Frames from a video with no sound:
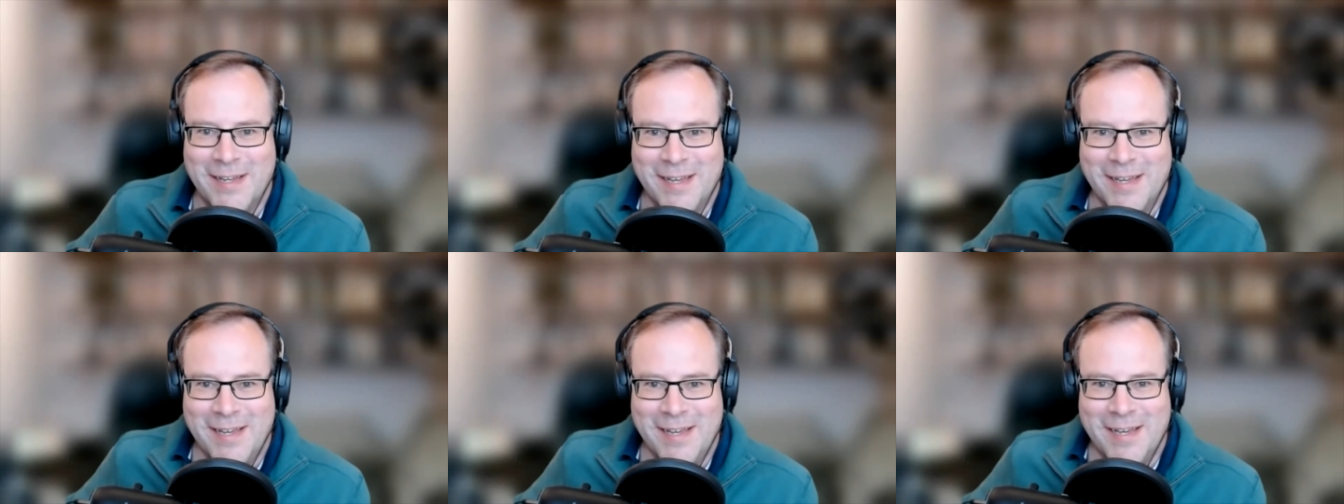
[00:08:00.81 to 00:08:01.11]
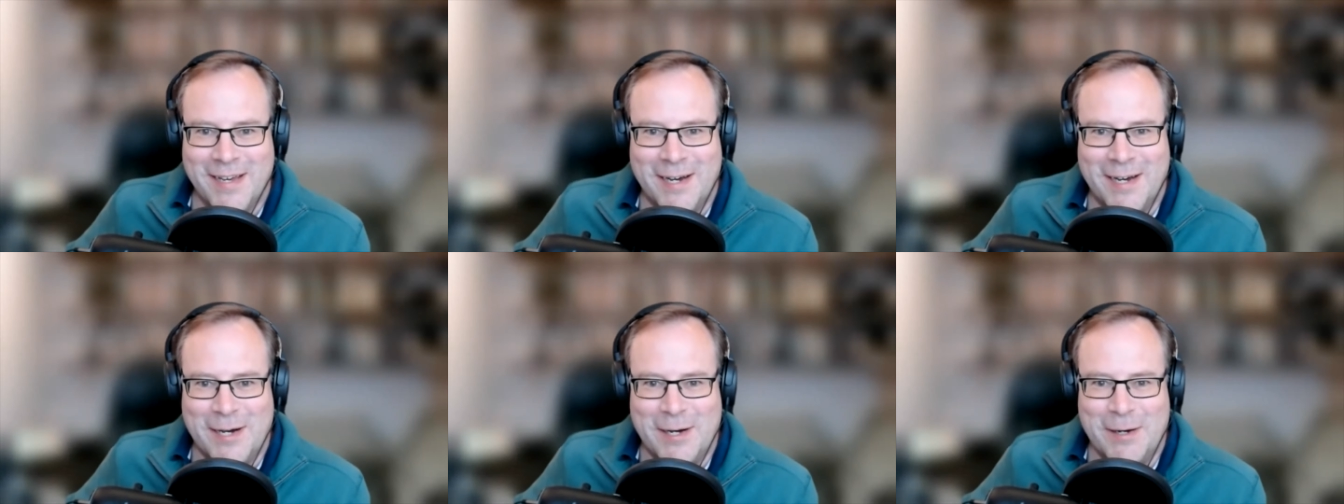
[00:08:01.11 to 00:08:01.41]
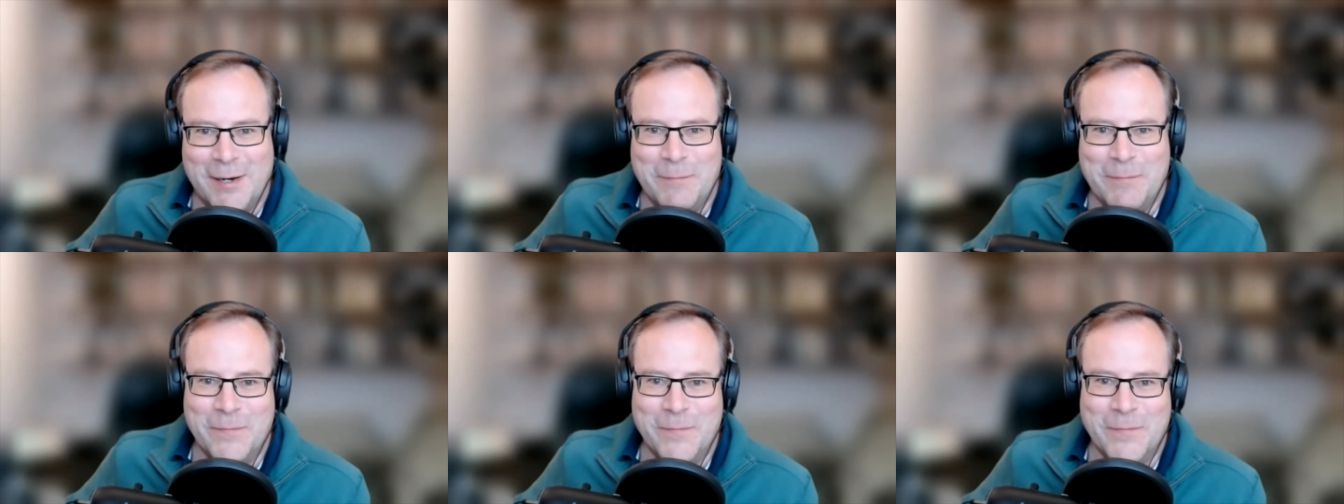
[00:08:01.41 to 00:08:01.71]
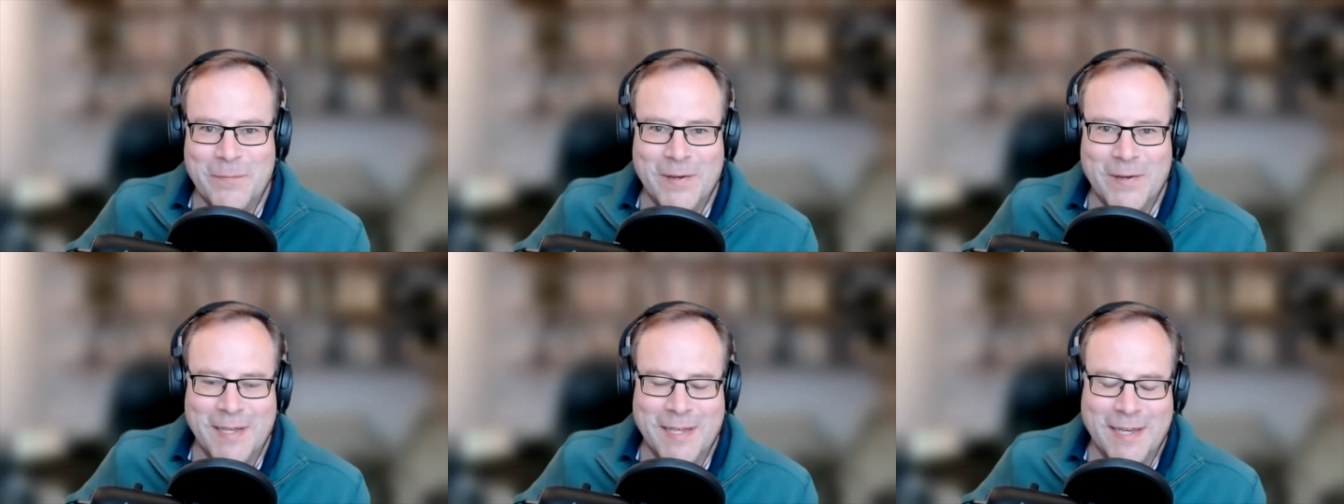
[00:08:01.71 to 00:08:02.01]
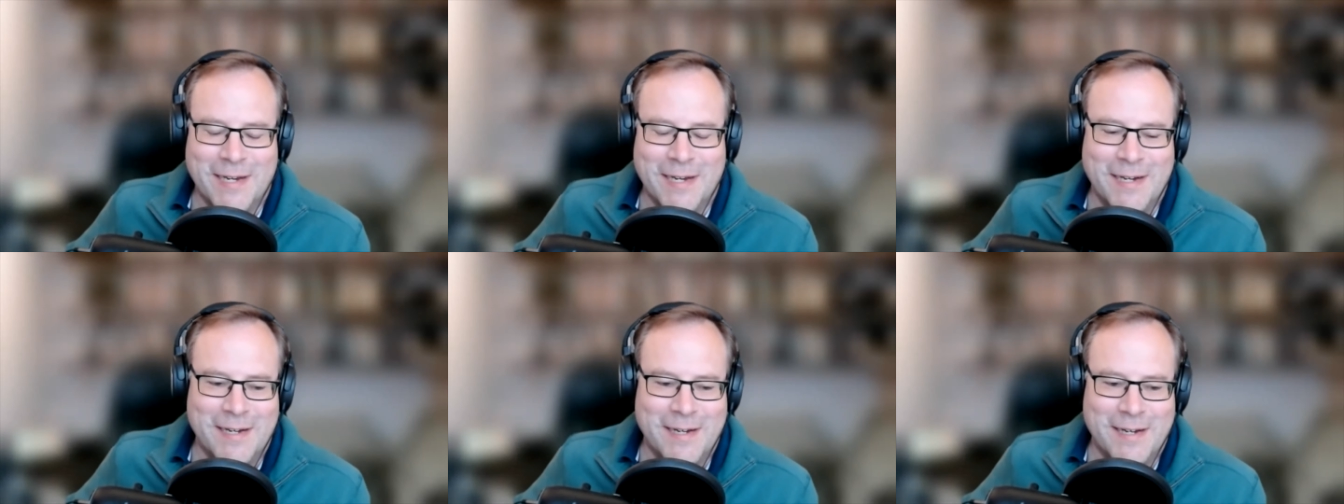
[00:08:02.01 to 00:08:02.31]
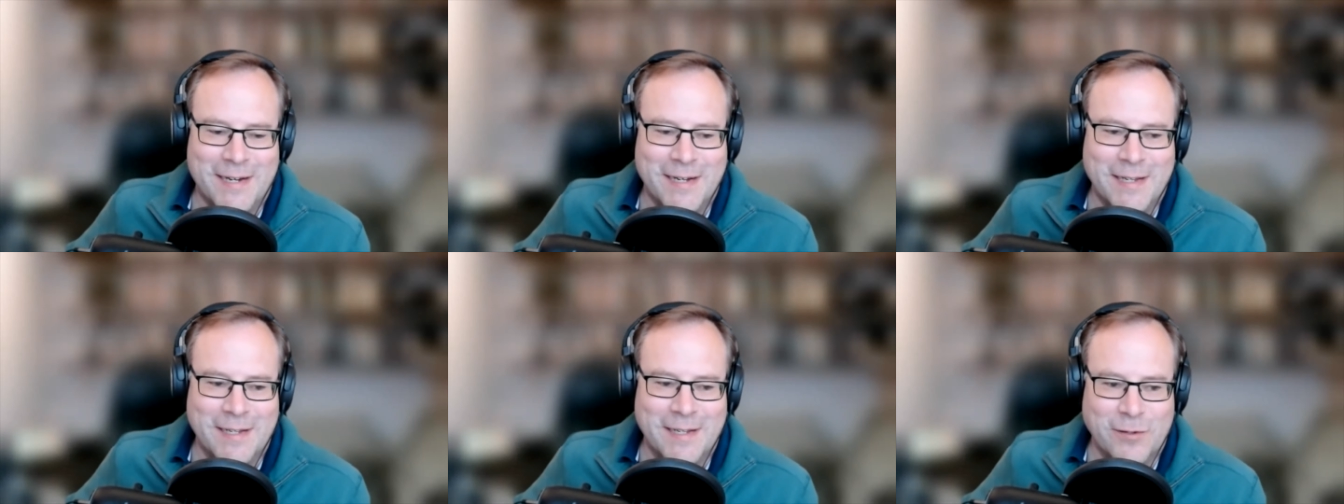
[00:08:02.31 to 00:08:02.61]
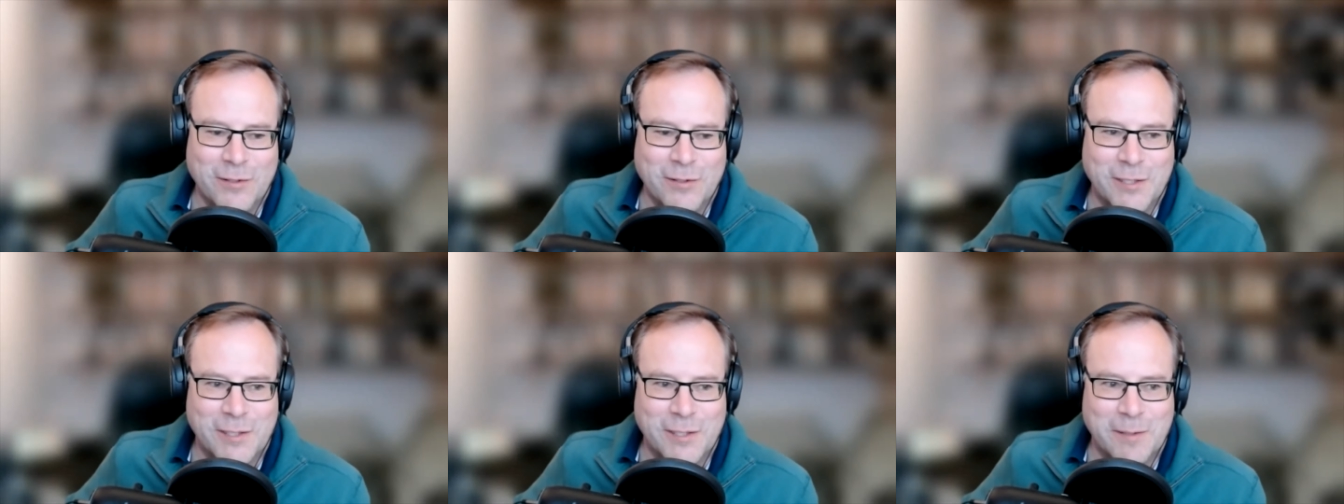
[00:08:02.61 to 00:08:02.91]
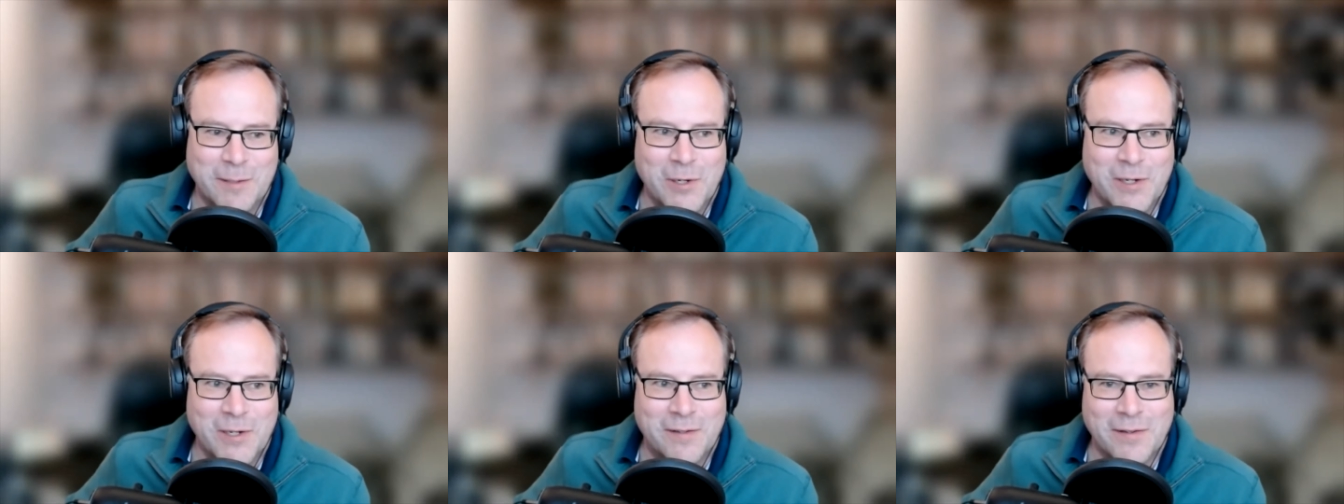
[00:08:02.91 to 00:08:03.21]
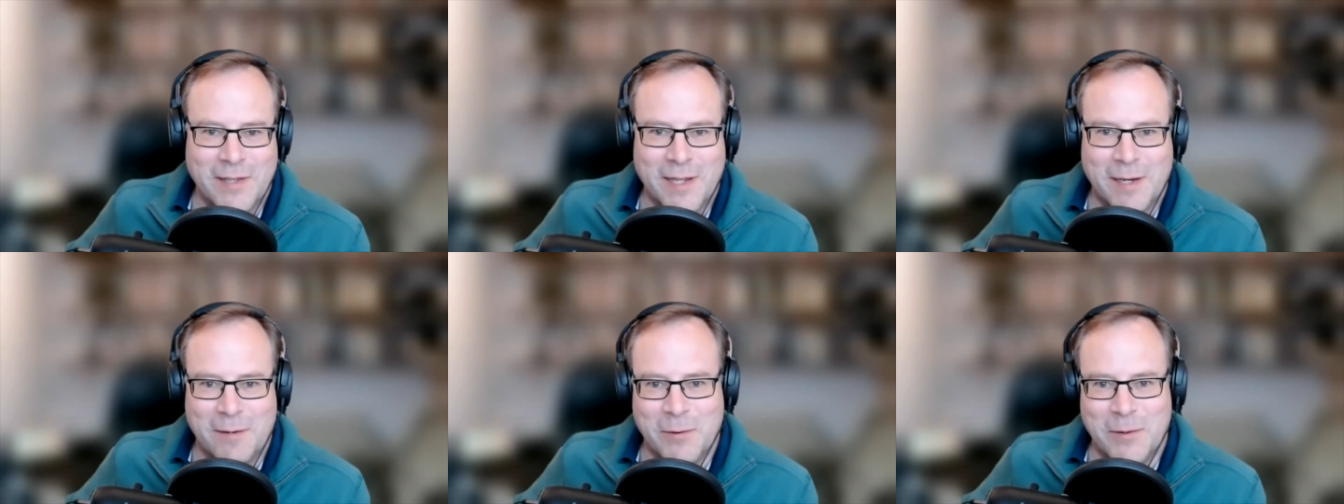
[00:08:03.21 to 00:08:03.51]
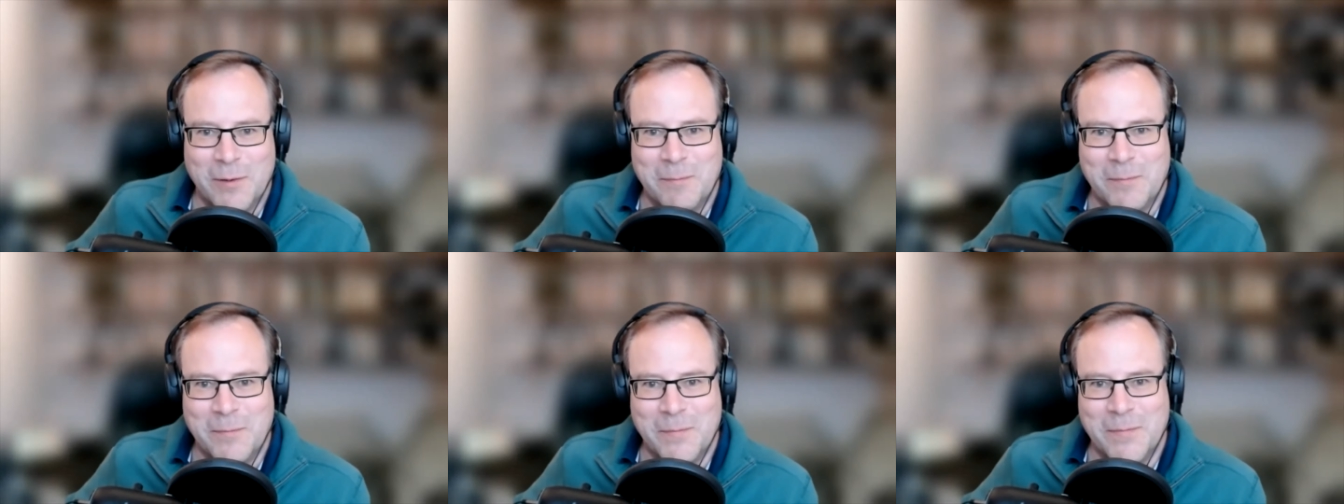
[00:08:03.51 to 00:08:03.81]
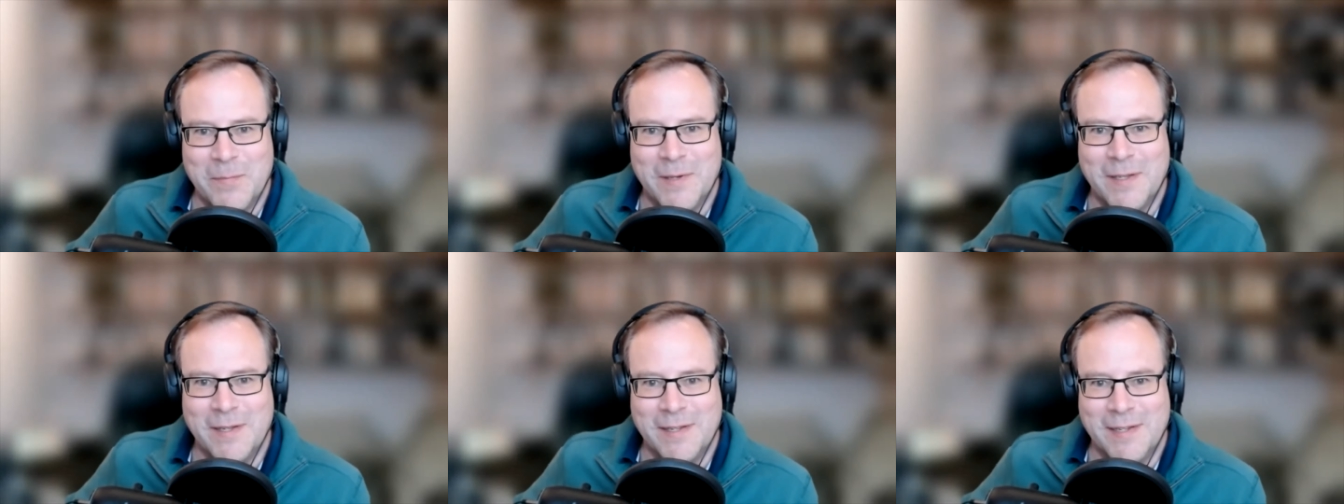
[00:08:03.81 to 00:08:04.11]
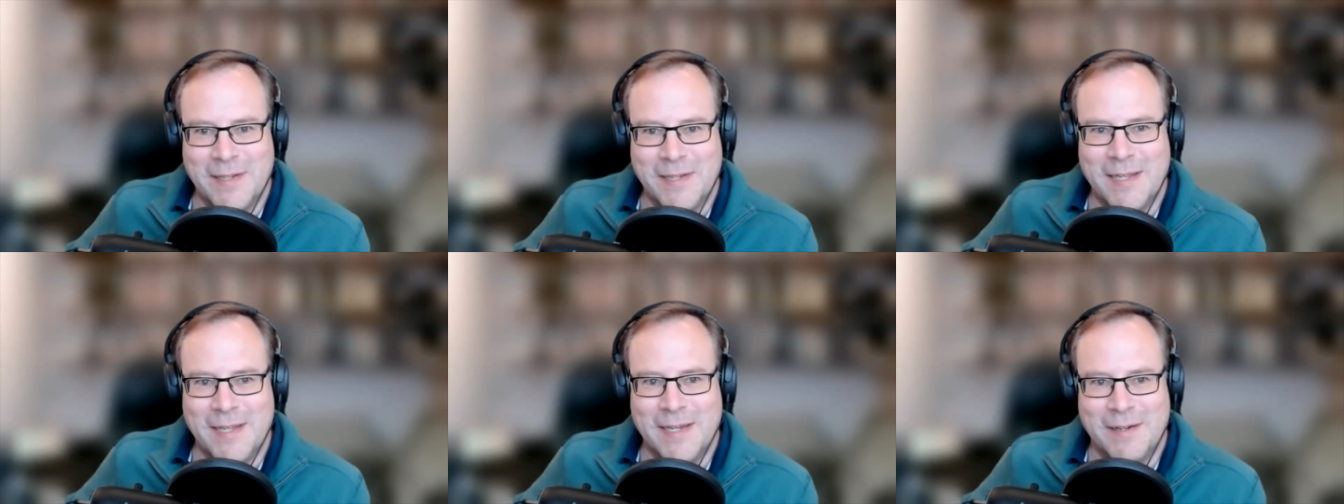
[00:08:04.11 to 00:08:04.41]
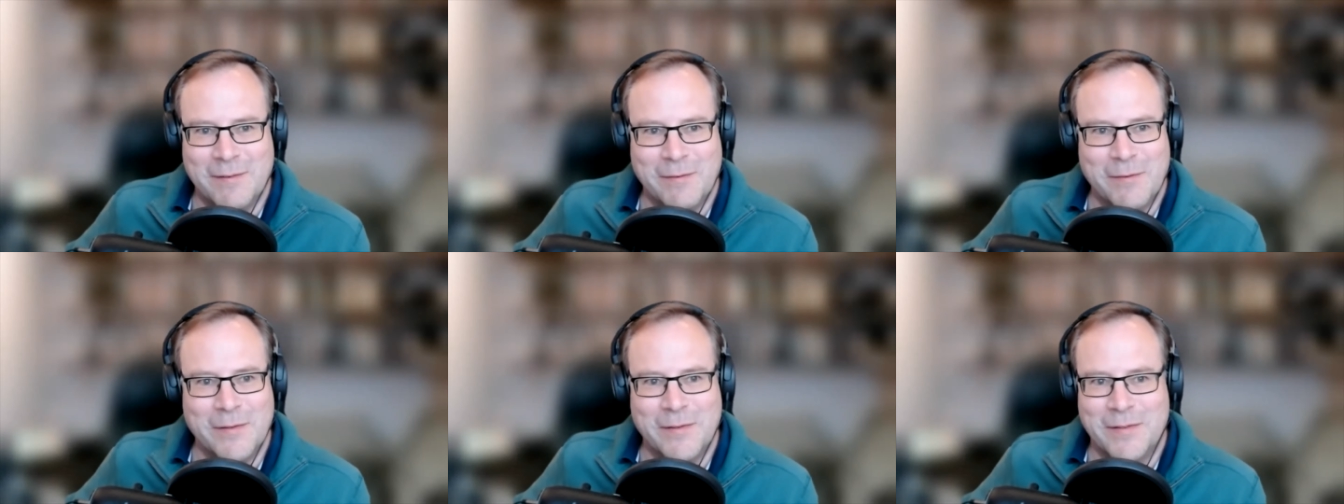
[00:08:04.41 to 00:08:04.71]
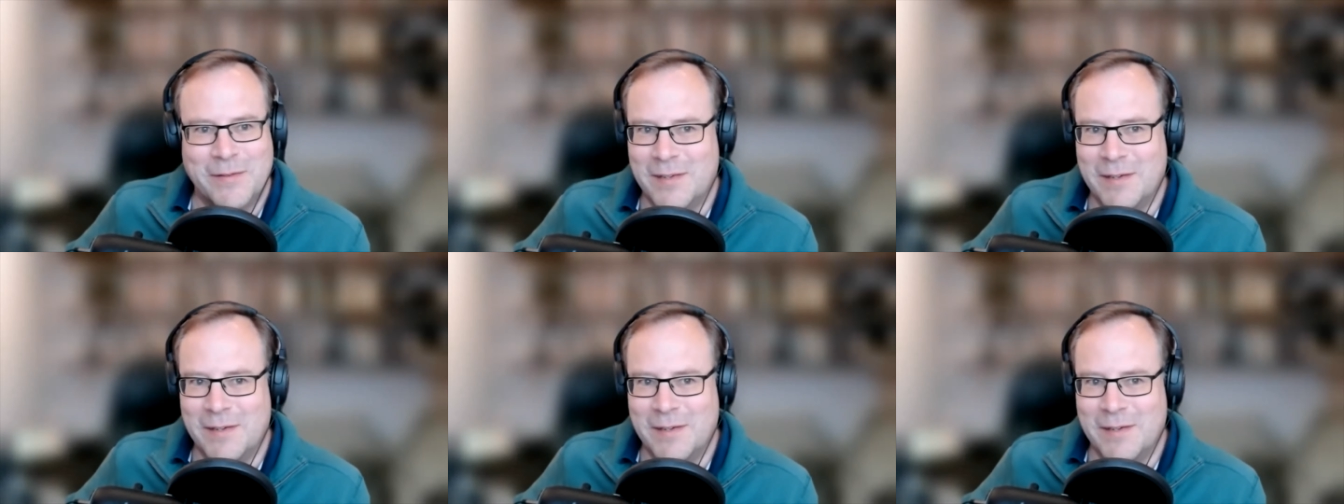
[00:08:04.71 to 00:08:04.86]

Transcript: um, but yeah, I dodged a bullet on that one. But yeah, it was it was